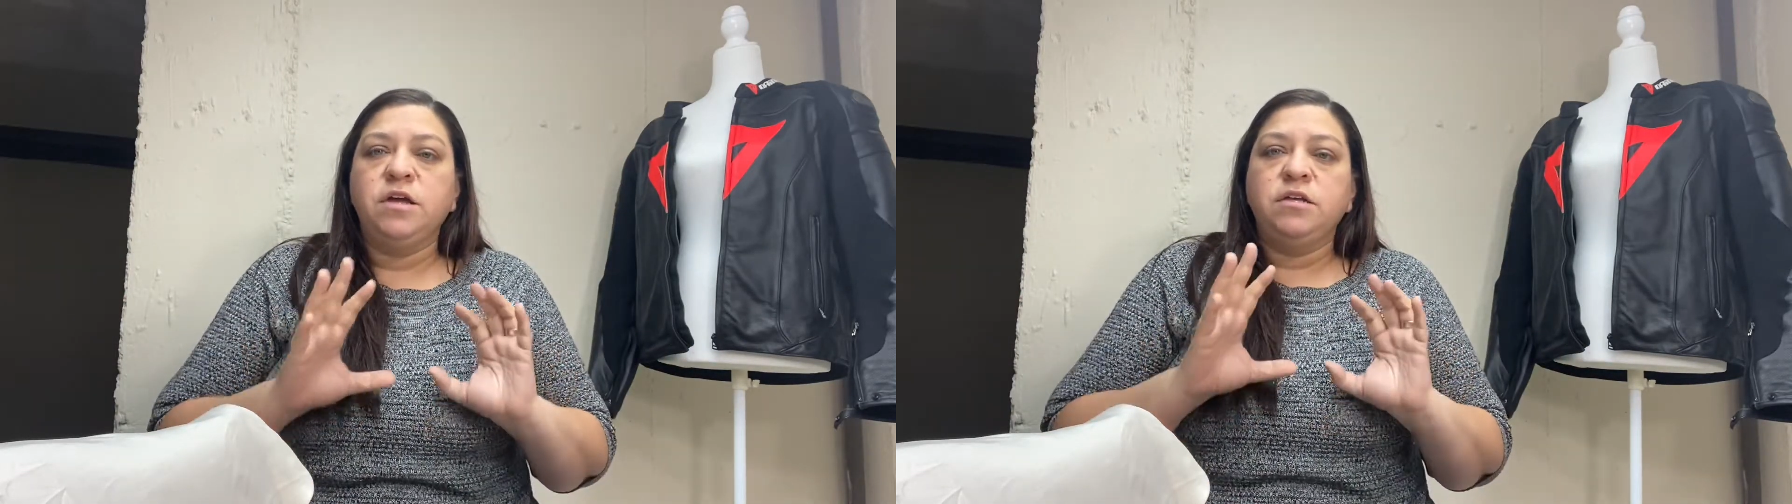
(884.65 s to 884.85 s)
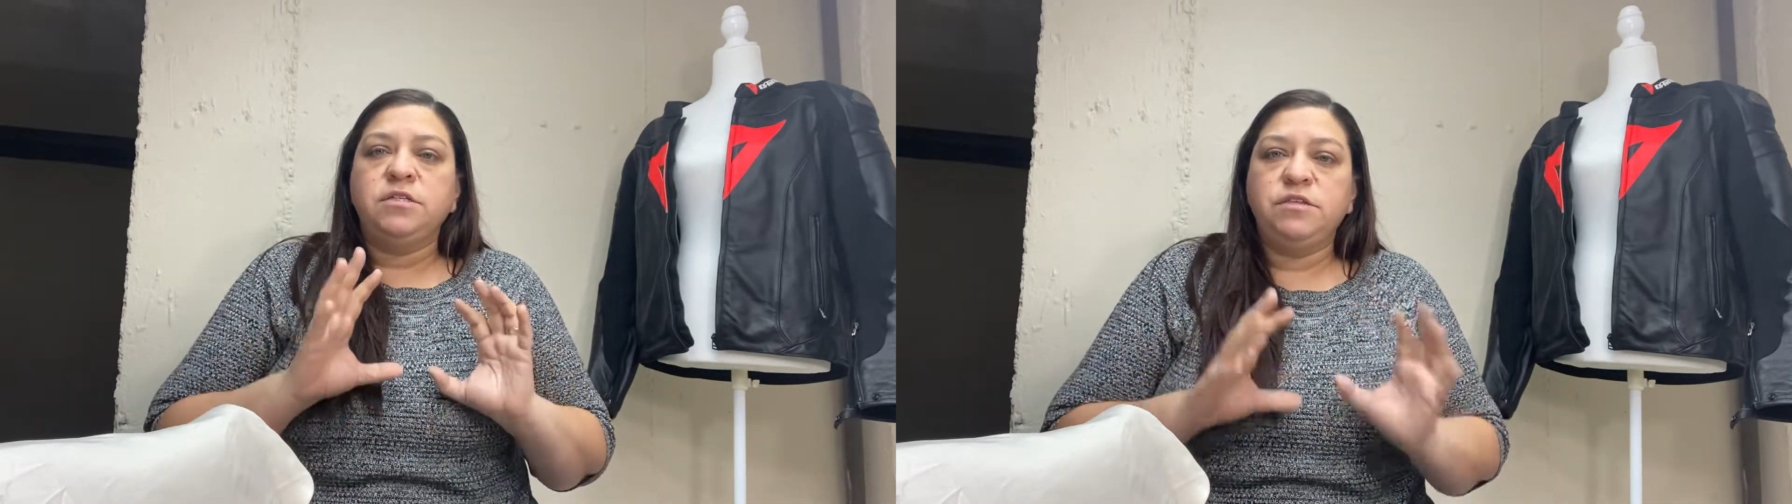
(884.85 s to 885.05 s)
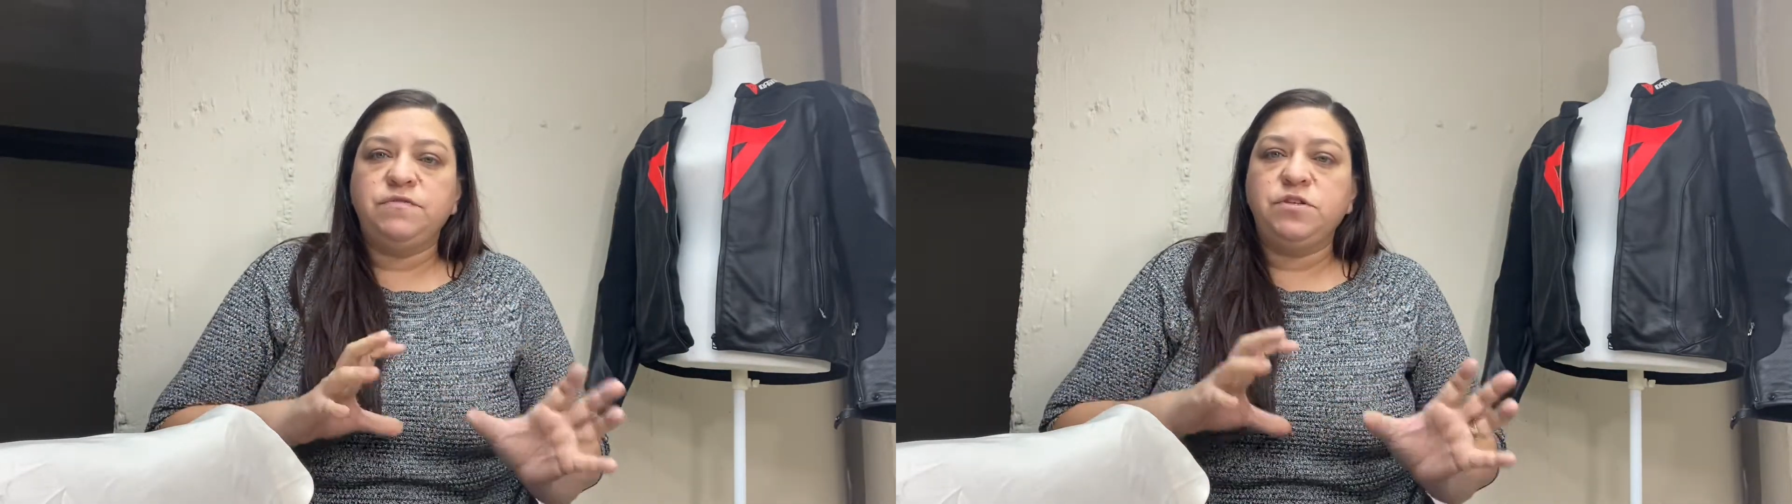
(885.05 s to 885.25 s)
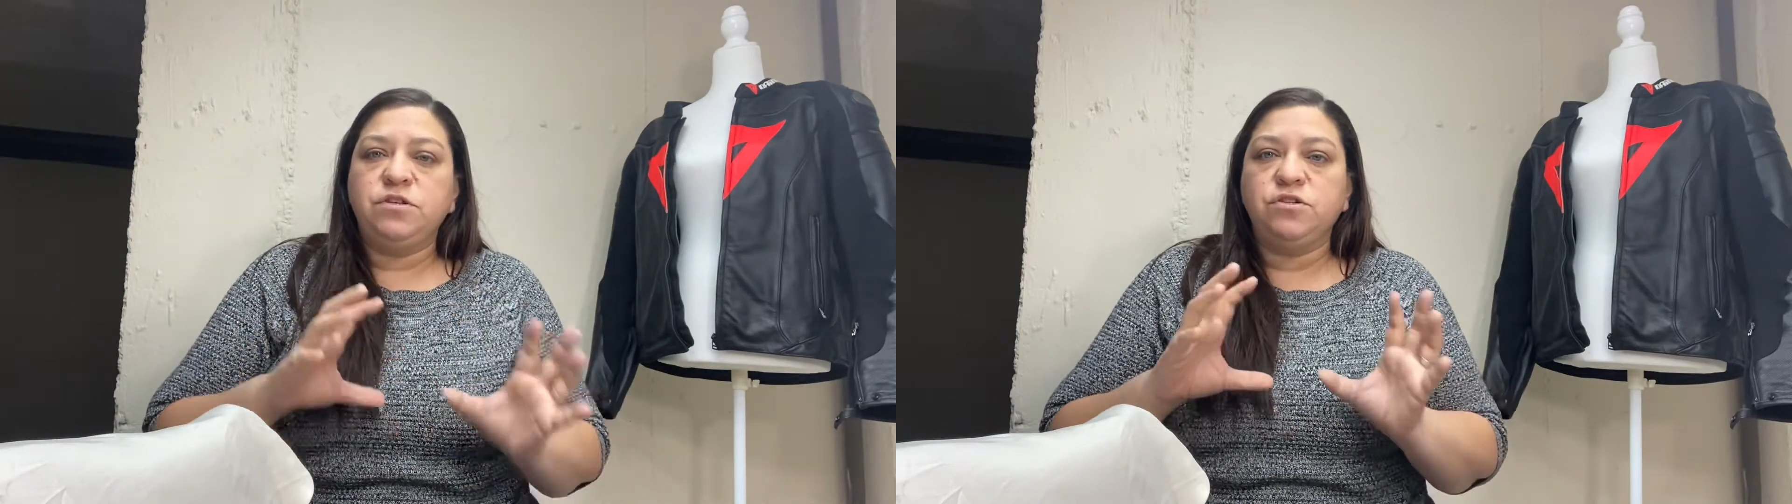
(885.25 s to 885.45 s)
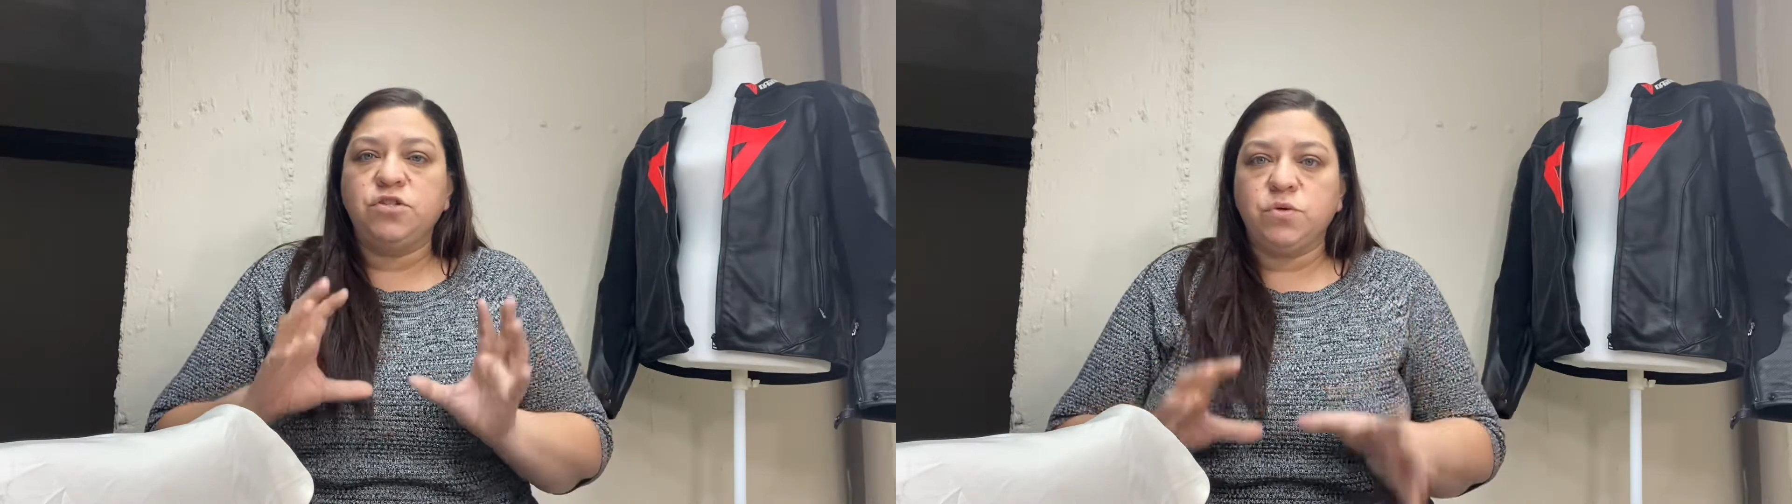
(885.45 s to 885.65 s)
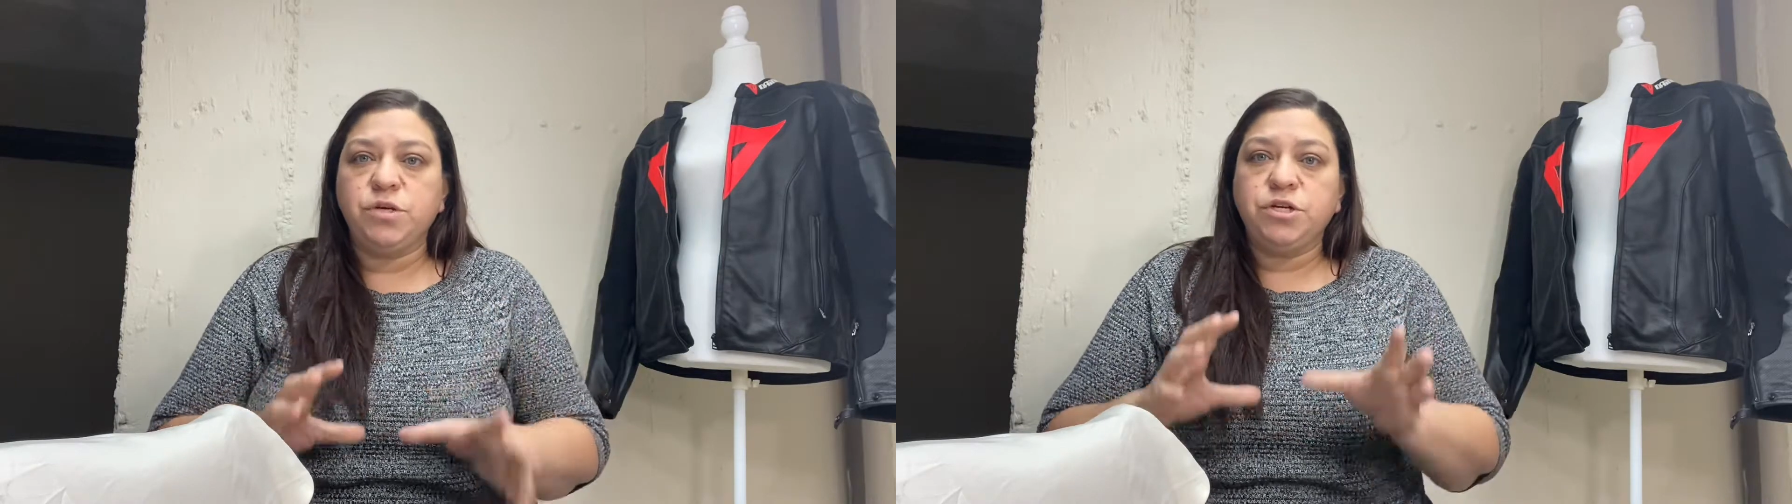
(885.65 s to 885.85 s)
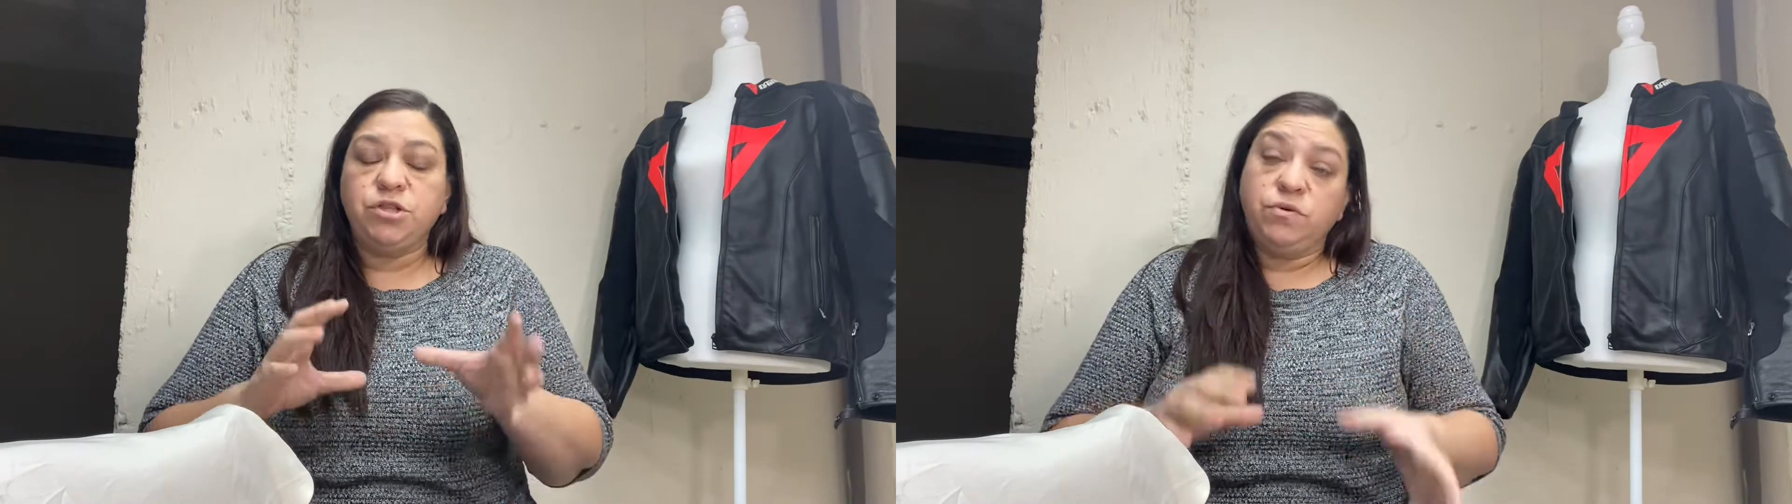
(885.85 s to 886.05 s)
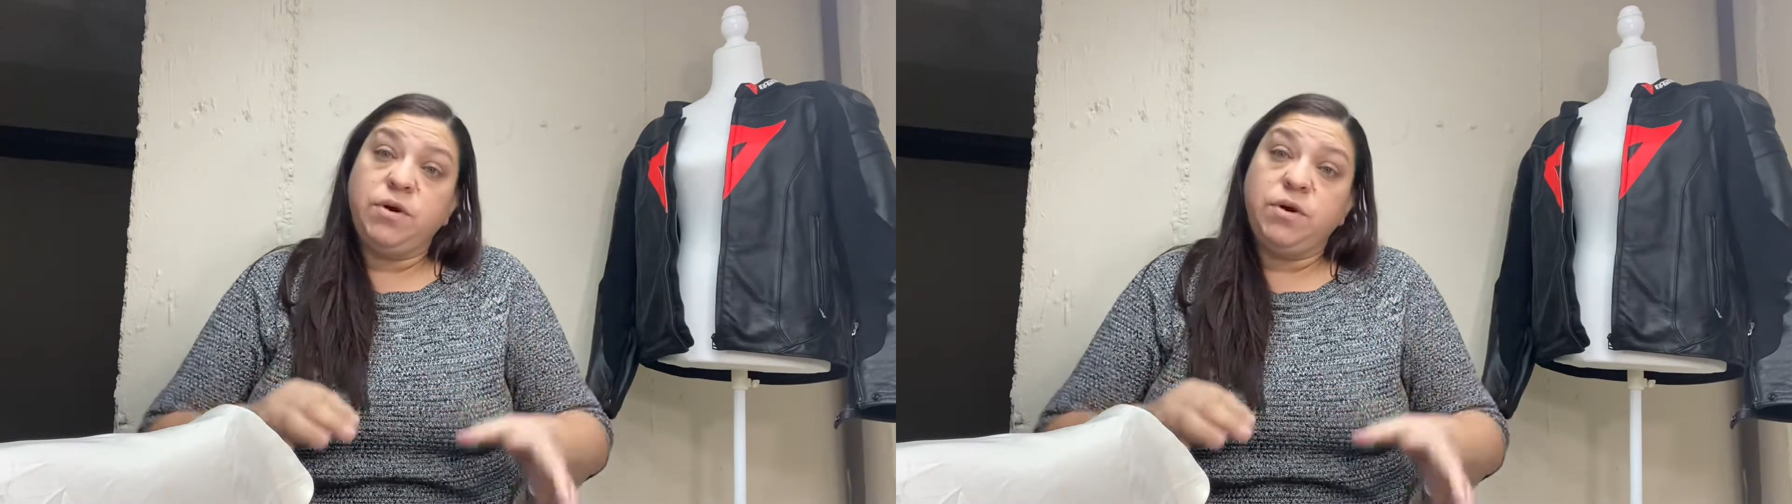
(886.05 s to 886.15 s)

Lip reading: sifted and sorted through,